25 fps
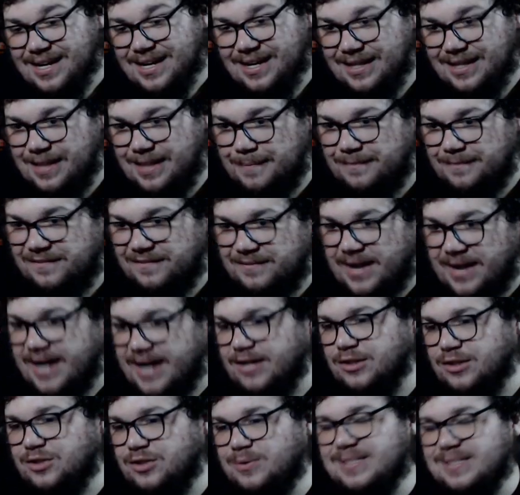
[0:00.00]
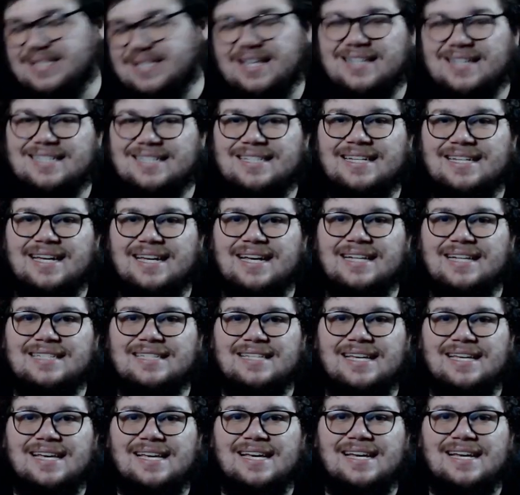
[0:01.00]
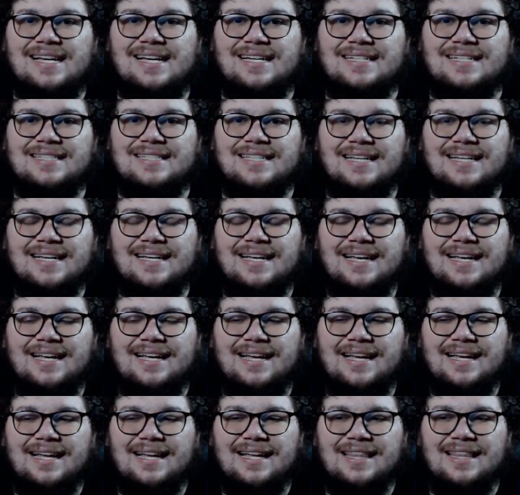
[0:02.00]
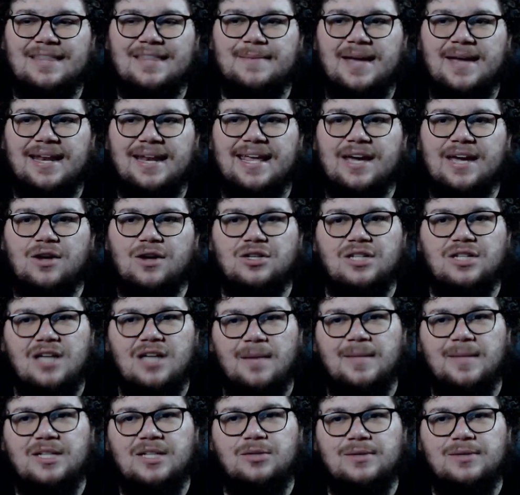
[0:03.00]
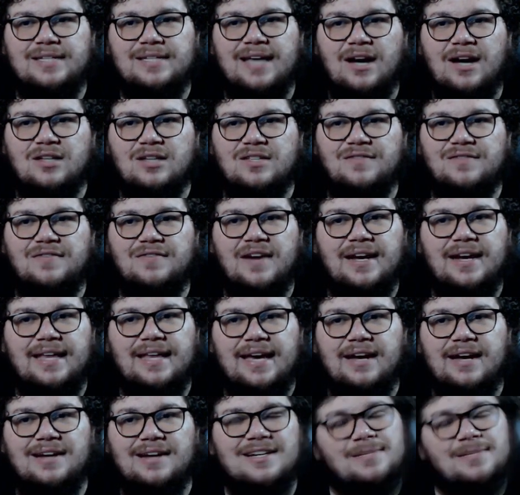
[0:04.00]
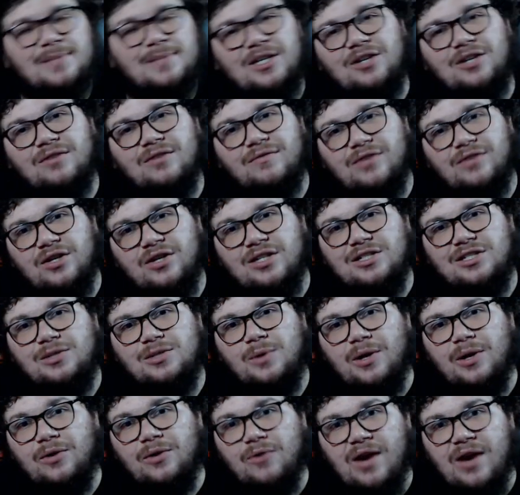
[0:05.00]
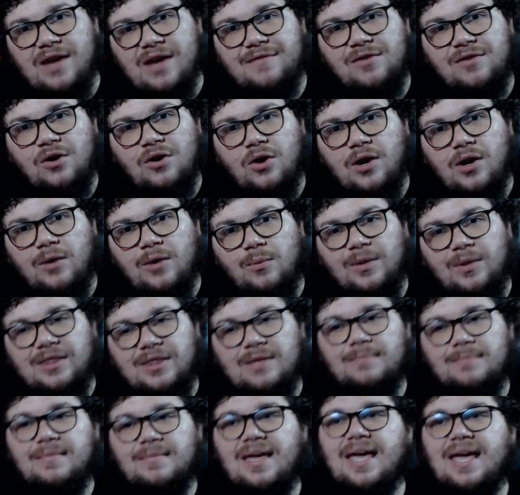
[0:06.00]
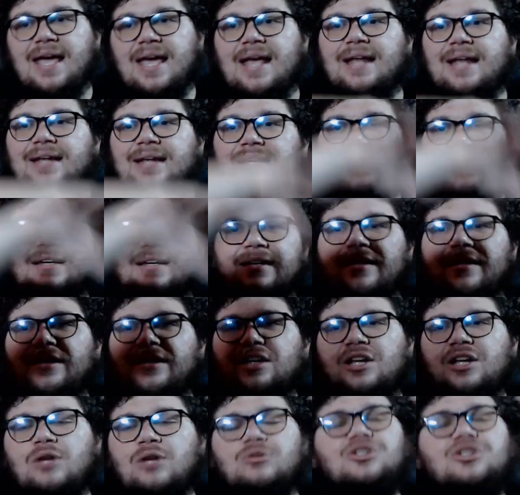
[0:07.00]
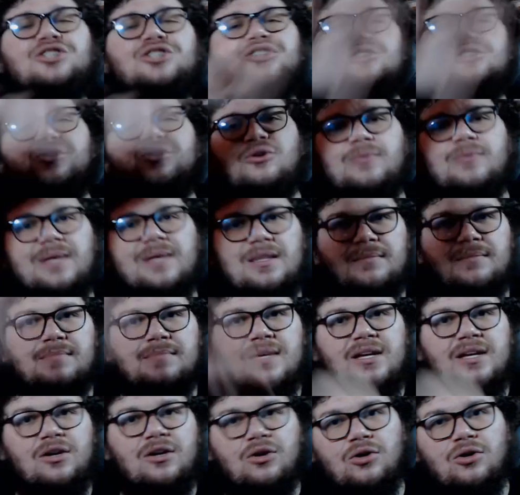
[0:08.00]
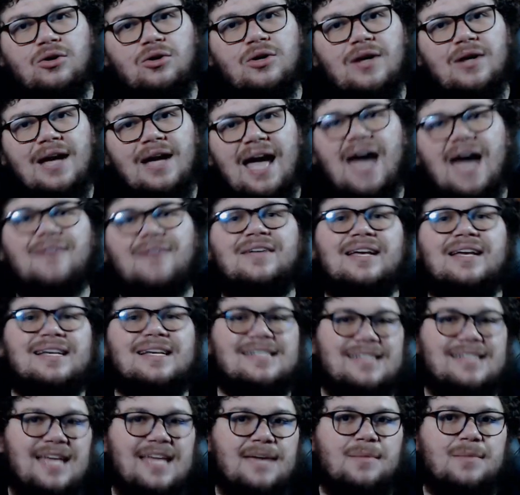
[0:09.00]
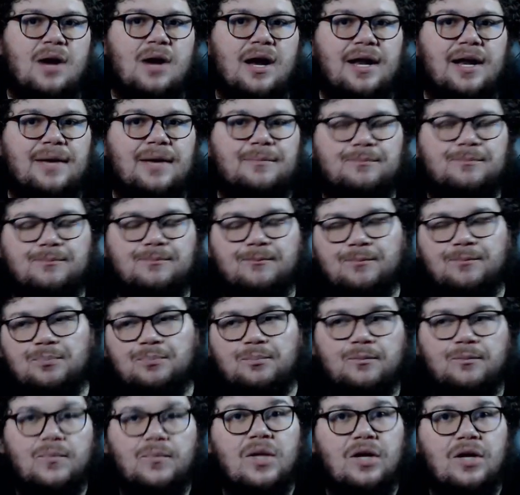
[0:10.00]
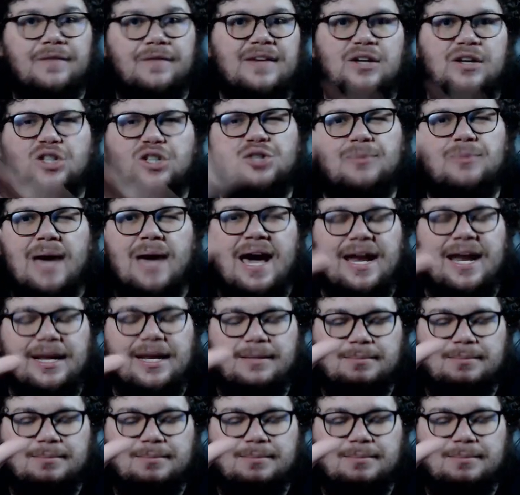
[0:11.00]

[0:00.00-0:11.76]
The final twist that sticks is the main character coming to his house and finding out it has been converted to a graveyard with the main, tomb in the middle having his name on it. Very dramatic.